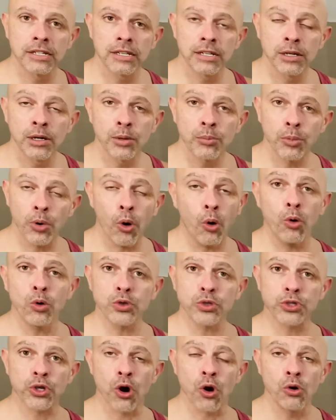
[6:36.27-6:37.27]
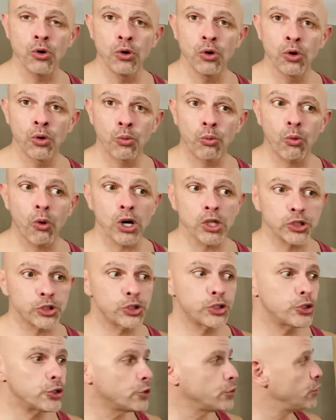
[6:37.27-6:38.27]
but also what
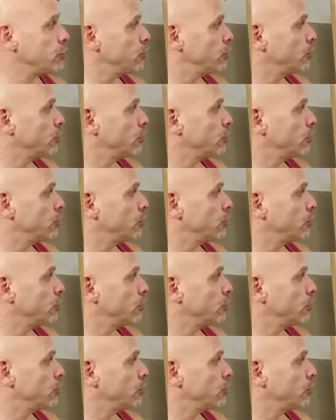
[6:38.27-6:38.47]
you